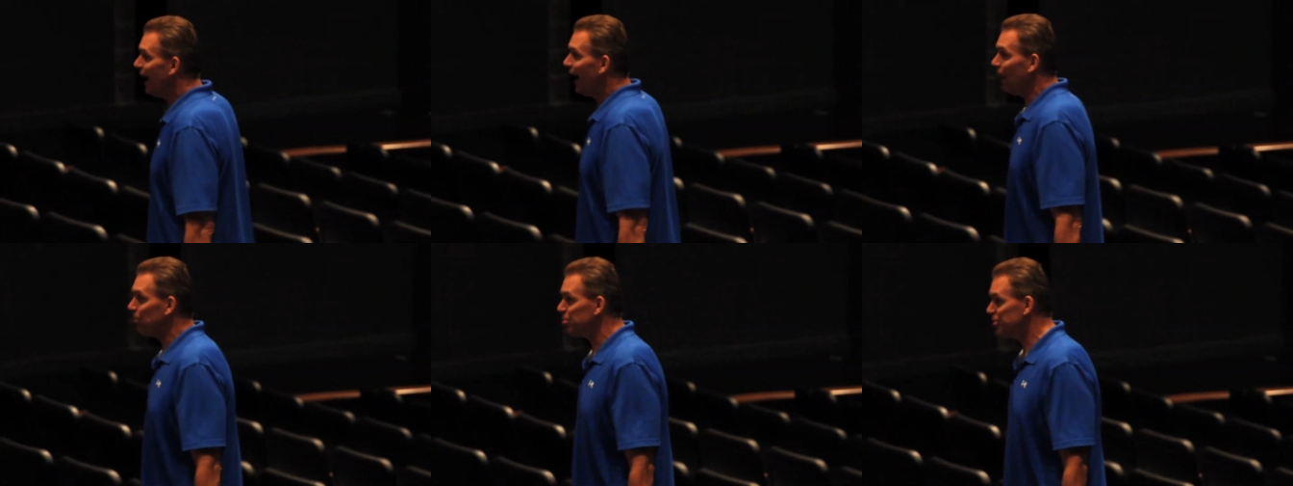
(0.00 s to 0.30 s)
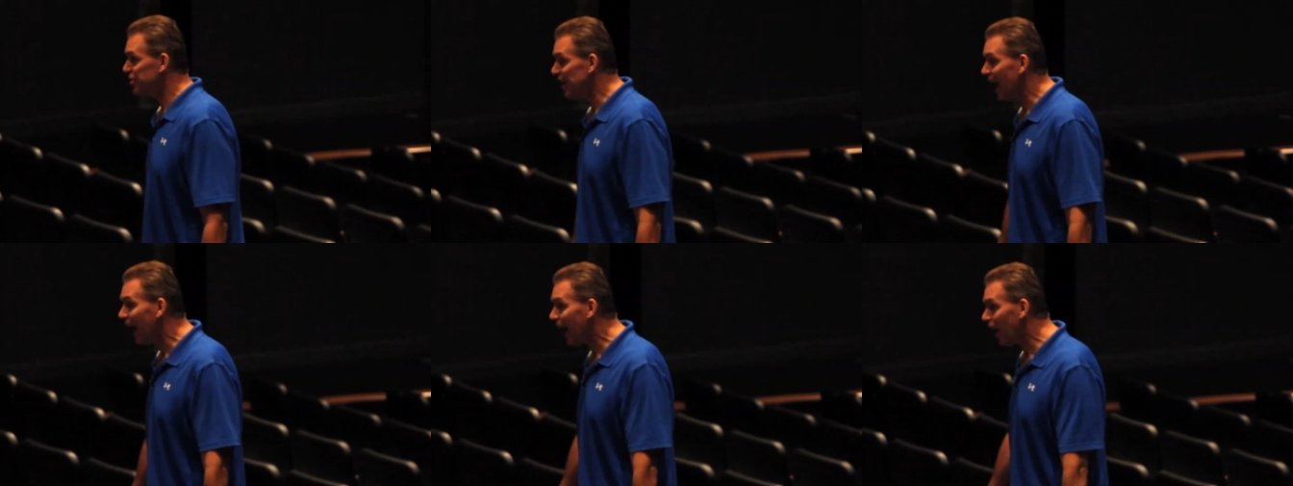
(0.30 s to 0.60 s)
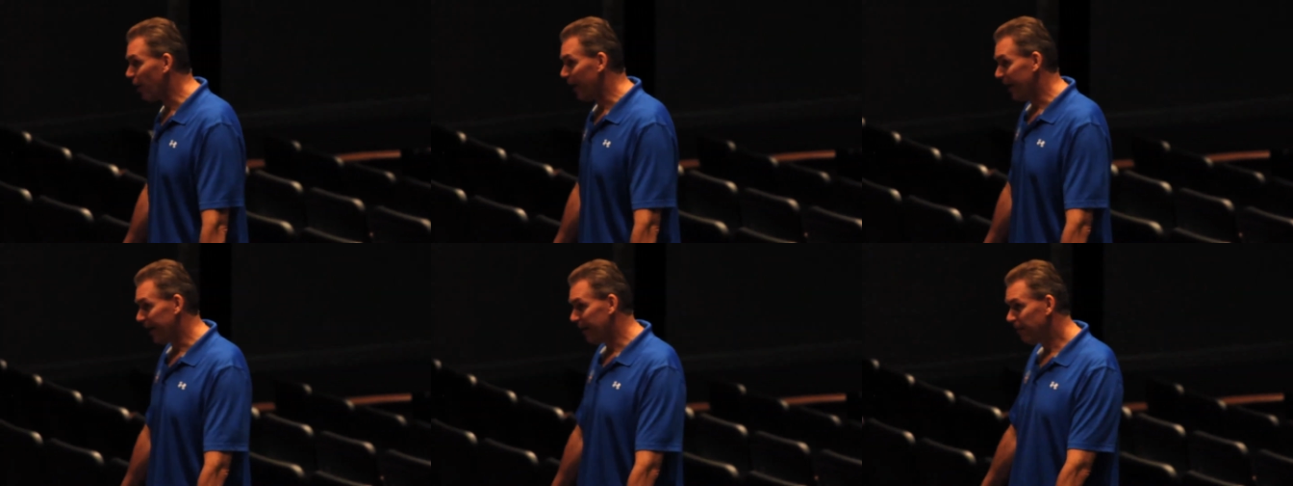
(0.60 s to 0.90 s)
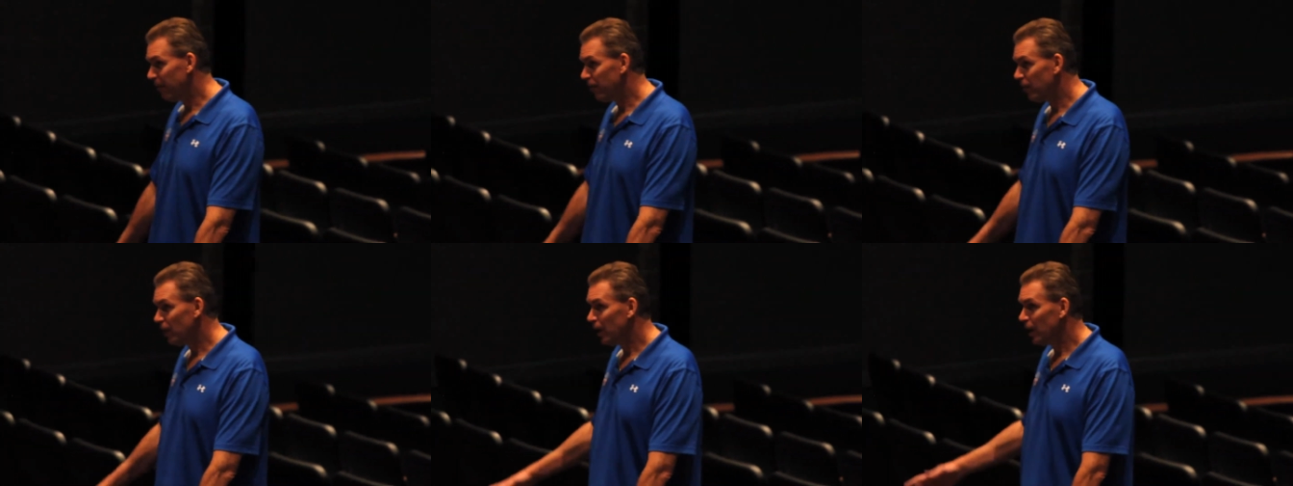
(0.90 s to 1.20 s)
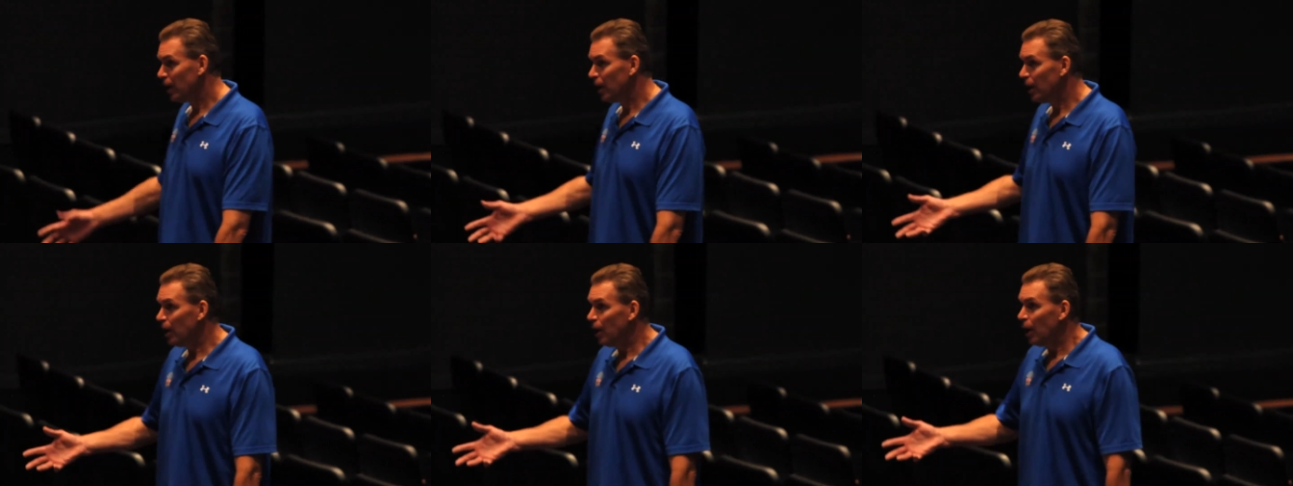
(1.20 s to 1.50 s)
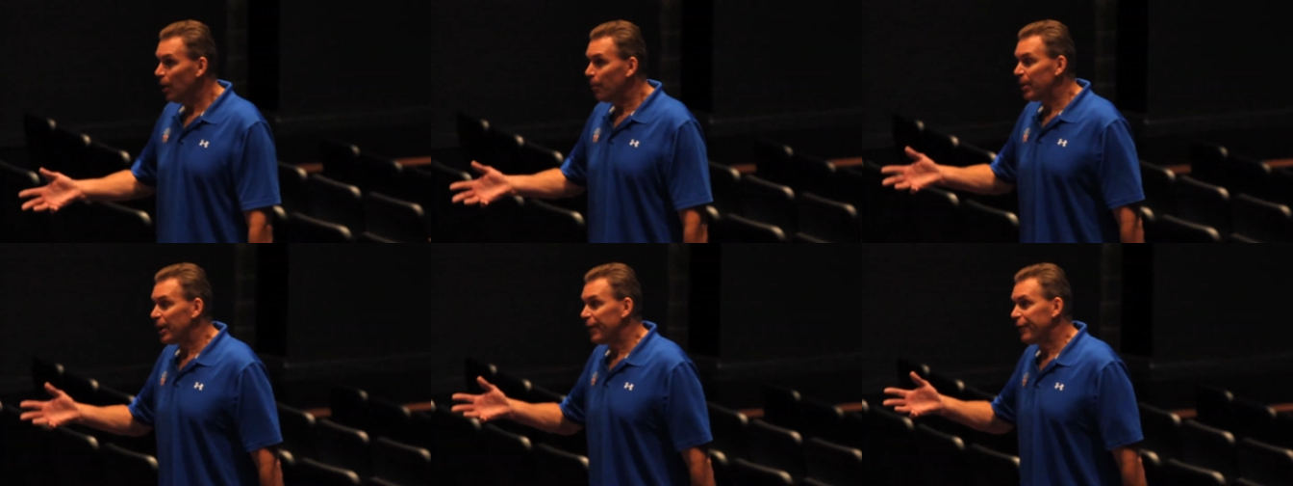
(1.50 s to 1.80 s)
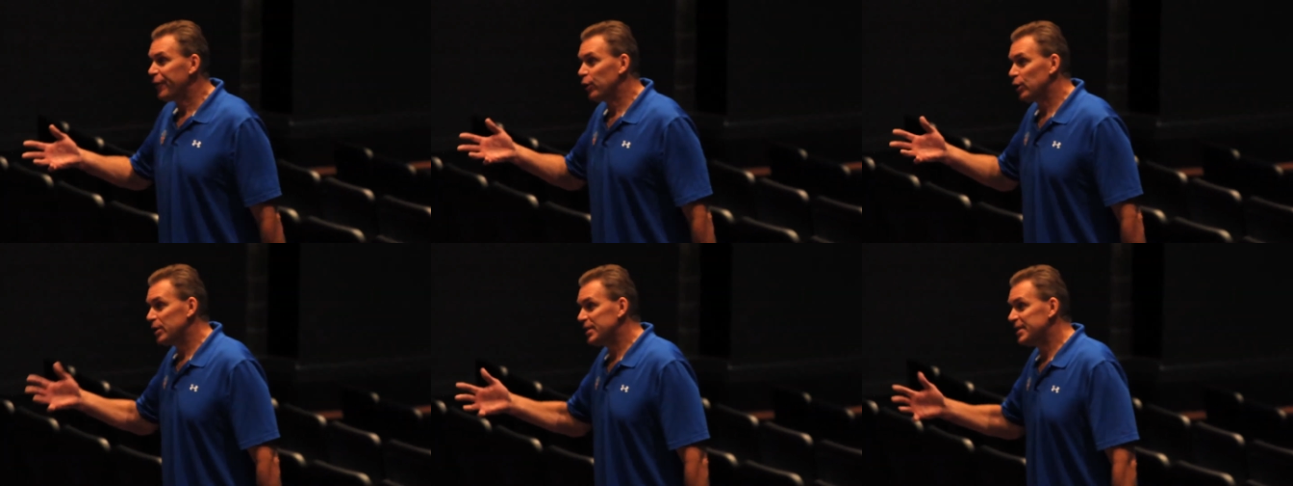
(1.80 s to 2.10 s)
I'm sorry. But if
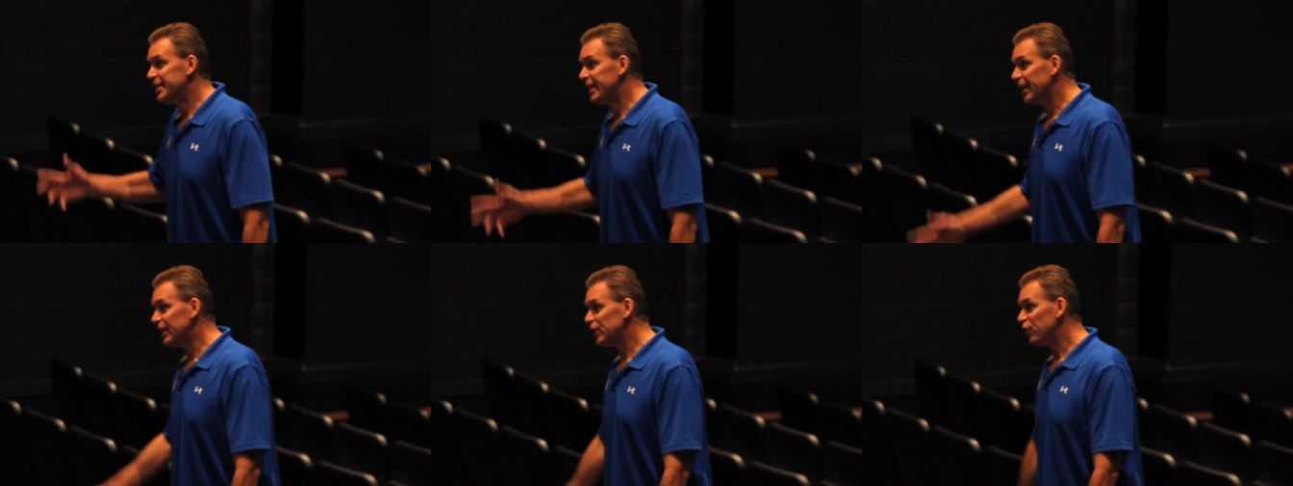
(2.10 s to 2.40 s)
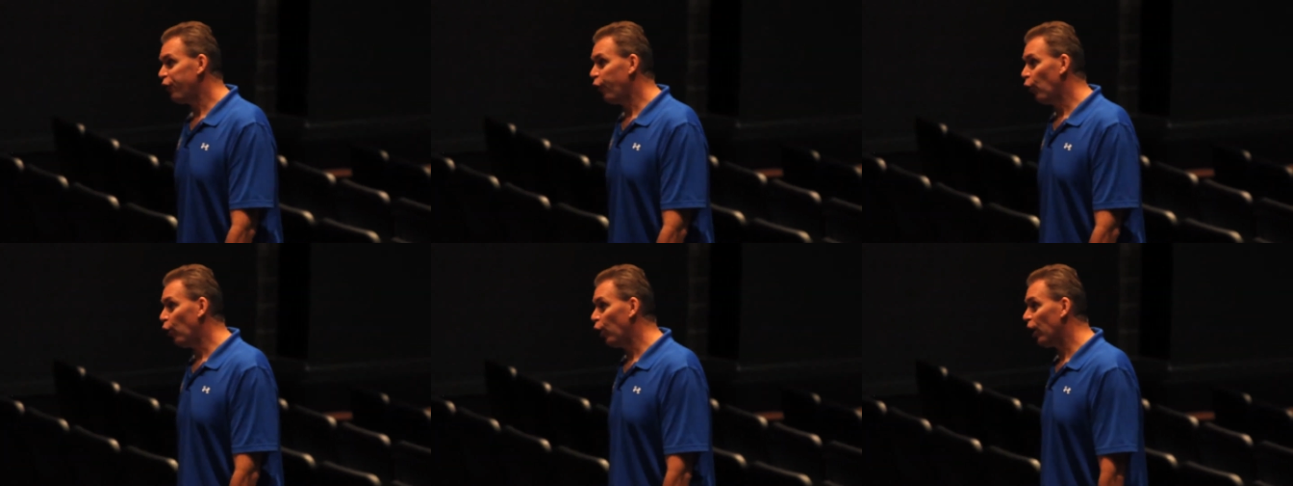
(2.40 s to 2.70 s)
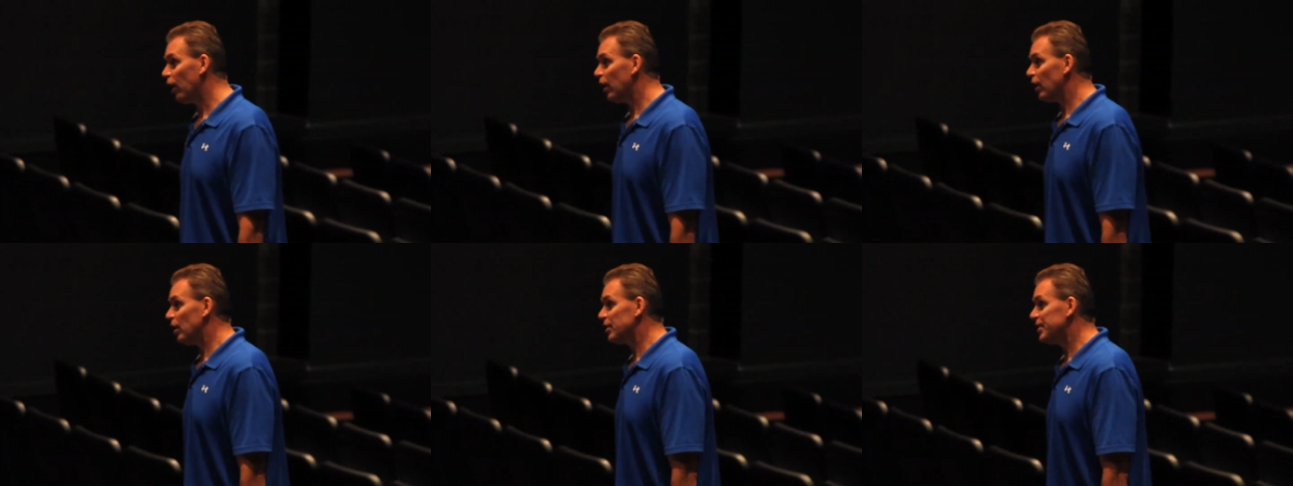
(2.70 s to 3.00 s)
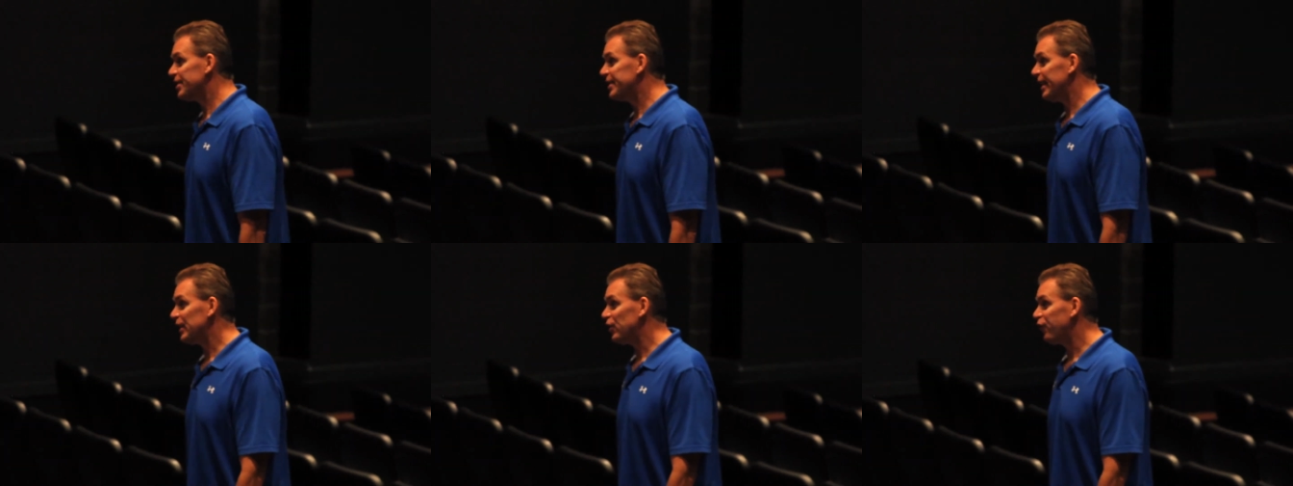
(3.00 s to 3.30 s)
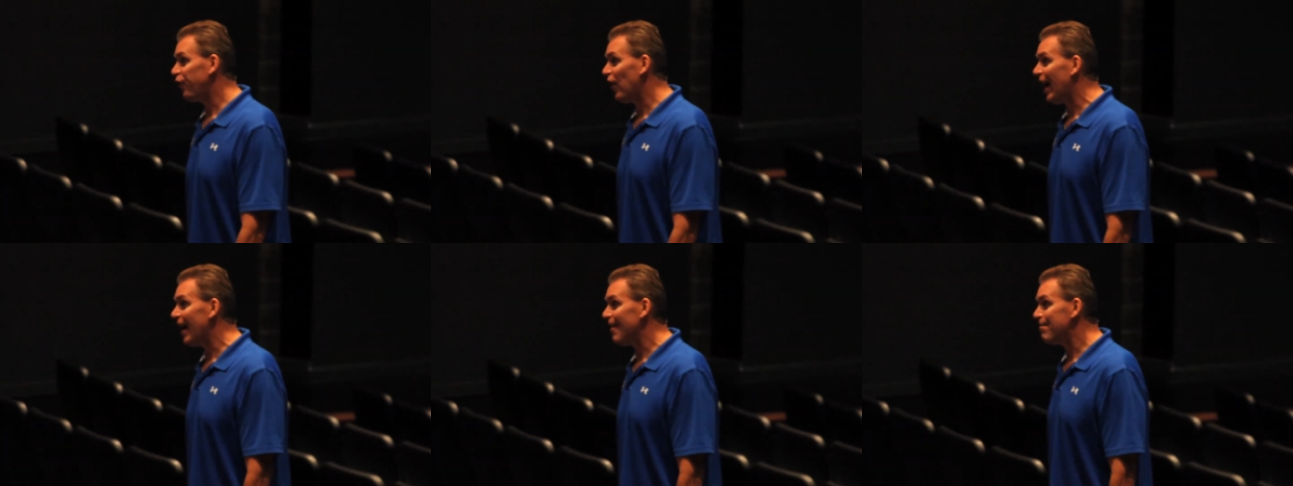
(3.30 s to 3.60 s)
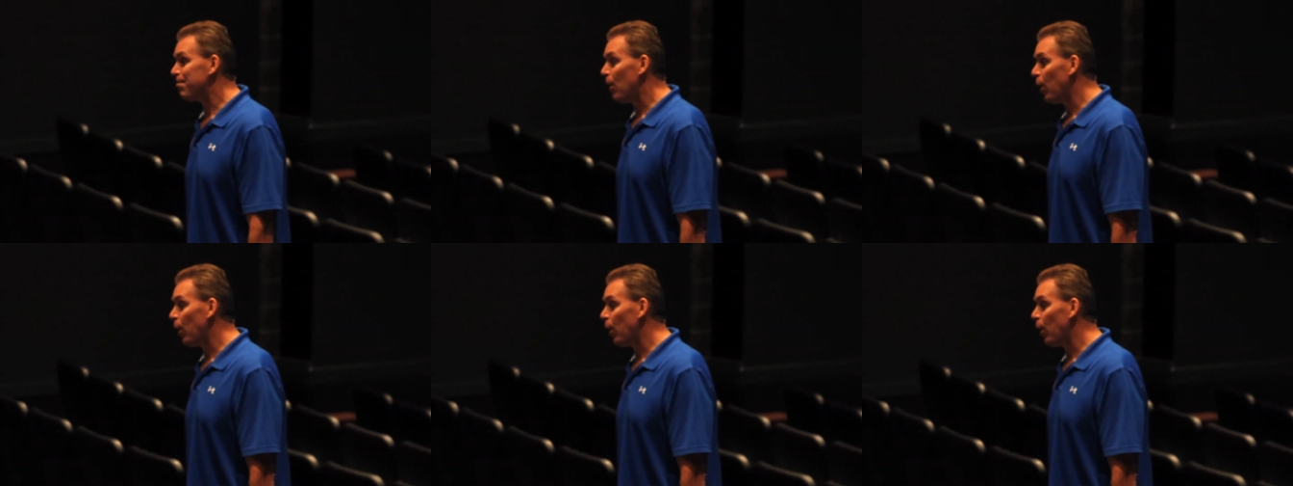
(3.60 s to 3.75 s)
you're a 6'4 or 6'5